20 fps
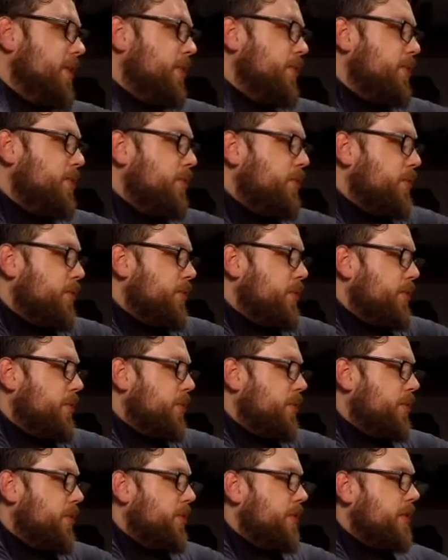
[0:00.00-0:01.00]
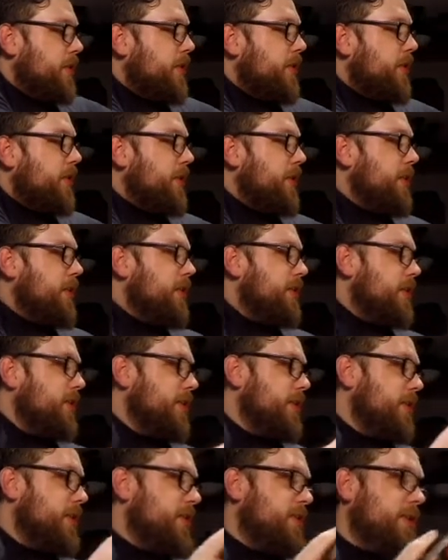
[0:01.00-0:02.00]
Ooh, these
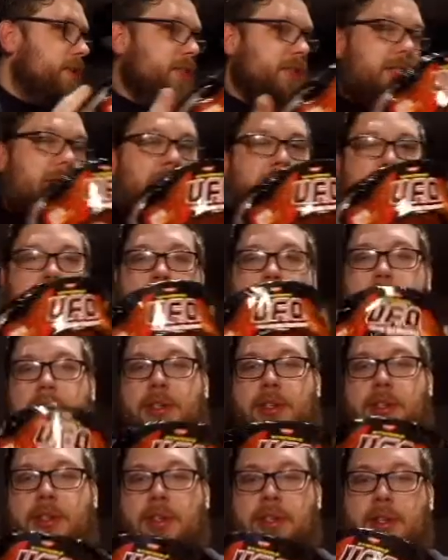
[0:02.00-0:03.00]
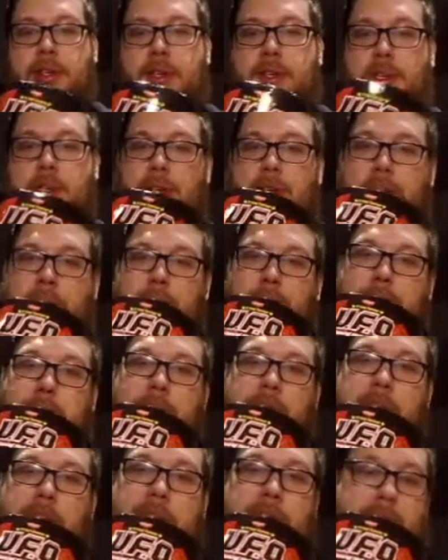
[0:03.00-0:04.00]
look interesting.
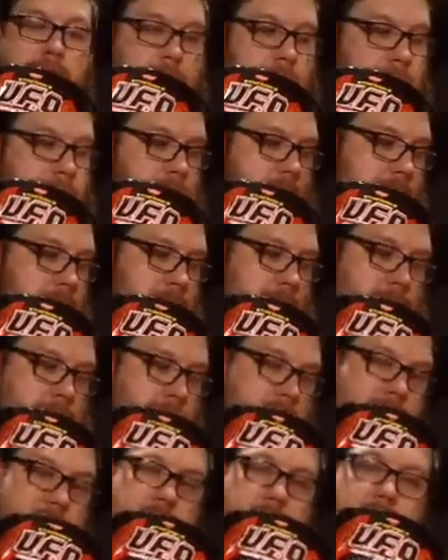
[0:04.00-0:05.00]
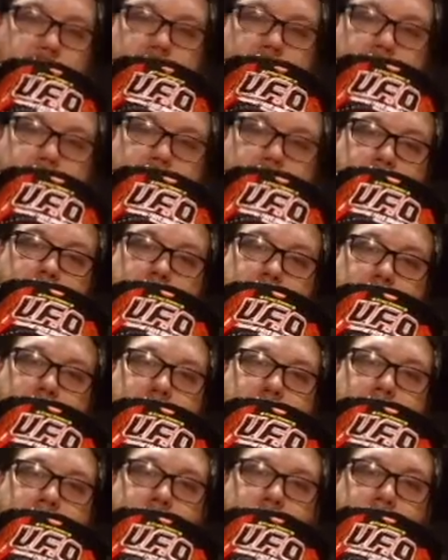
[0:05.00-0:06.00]
We've got
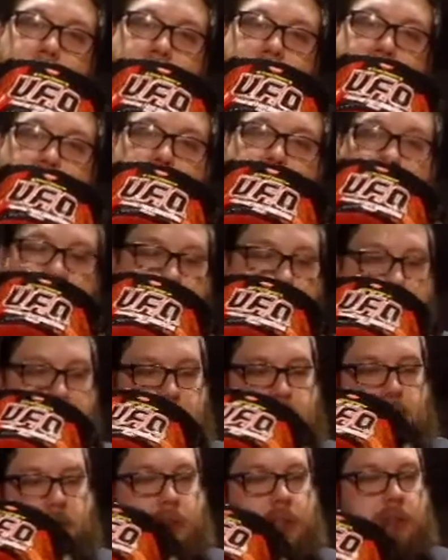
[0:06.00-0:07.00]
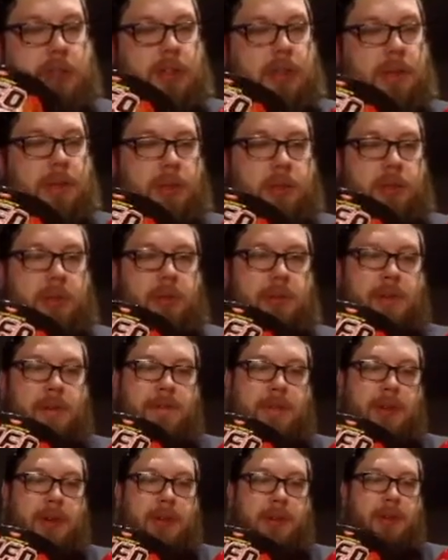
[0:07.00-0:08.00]
UFO. These are both
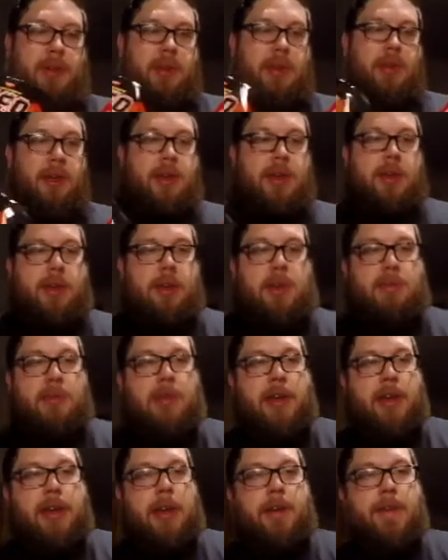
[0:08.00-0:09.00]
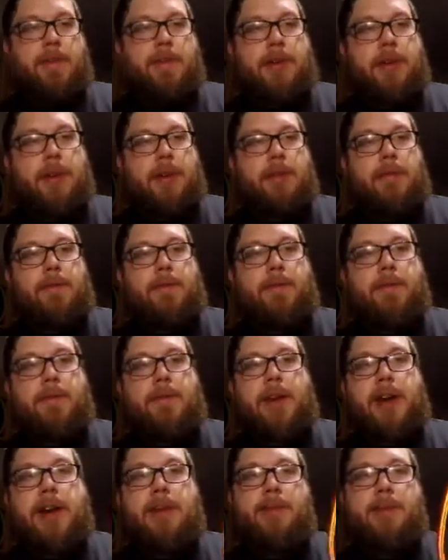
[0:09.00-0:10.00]
UFO. And we have
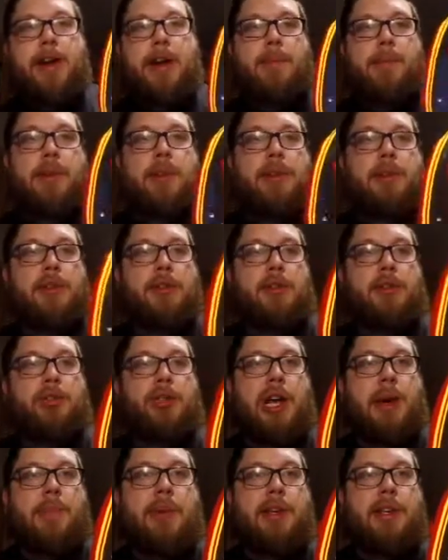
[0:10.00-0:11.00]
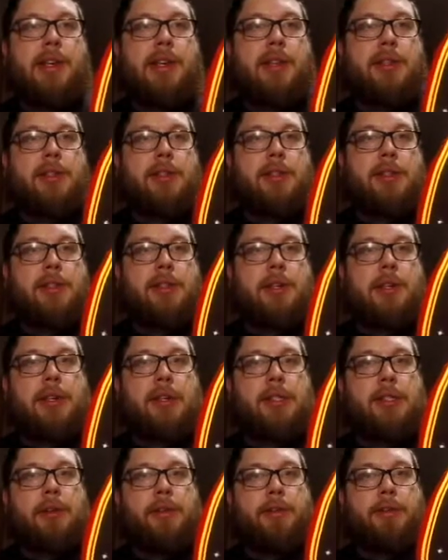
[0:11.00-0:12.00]
fried ramen, Japanese
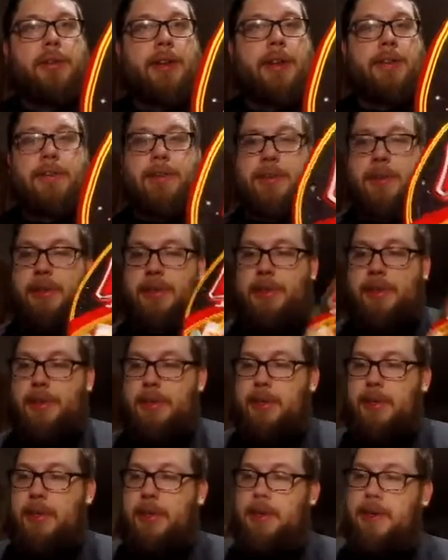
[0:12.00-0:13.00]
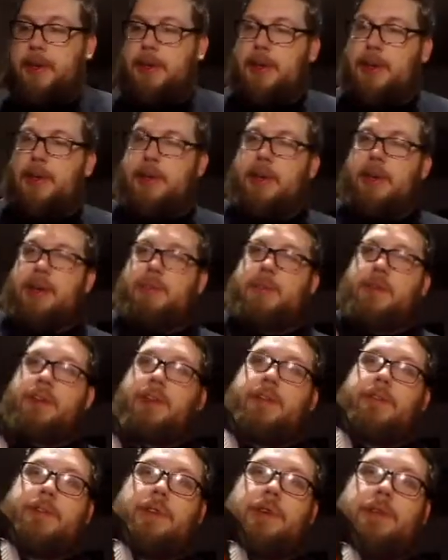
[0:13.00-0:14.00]
sauce flavor. And we
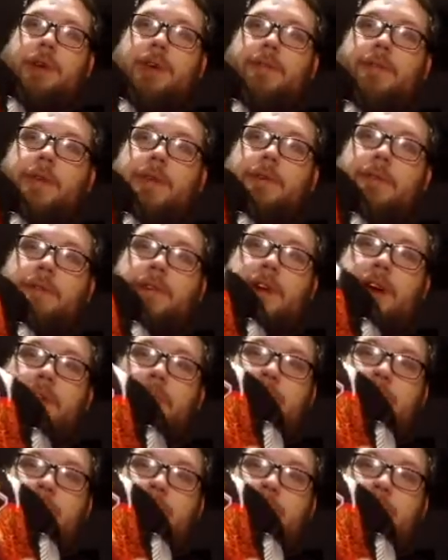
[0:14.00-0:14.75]
have UFO fried